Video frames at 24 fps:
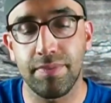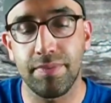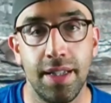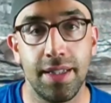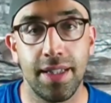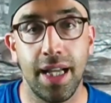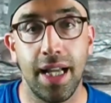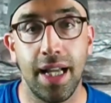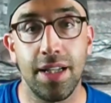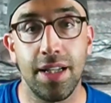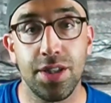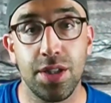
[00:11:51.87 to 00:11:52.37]

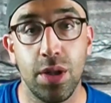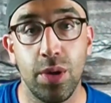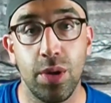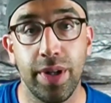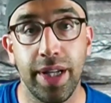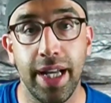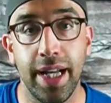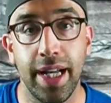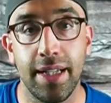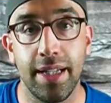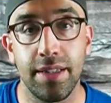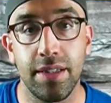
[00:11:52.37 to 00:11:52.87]
Now let's look
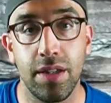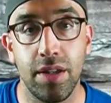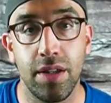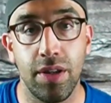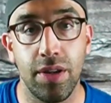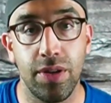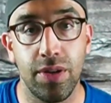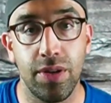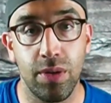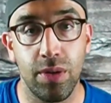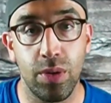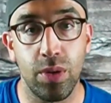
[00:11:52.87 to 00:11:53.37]
at
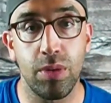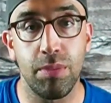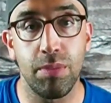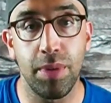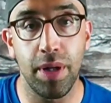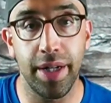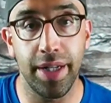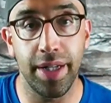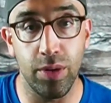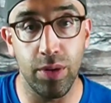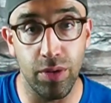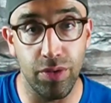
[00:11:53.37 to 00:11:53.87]
thorough
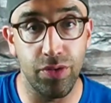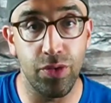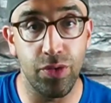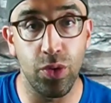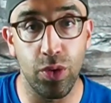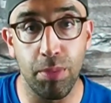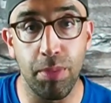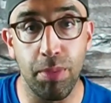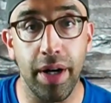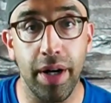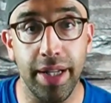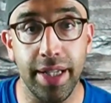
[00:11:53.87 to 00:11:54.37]
body or full
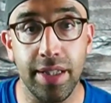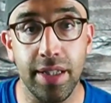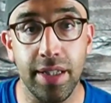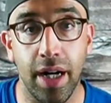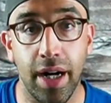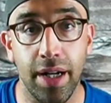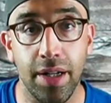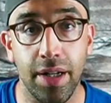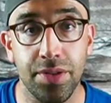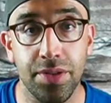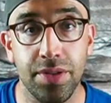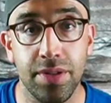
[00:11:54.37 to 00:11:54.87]
body
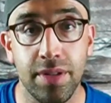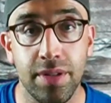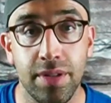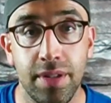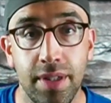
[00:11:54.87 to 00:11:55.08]
tiles.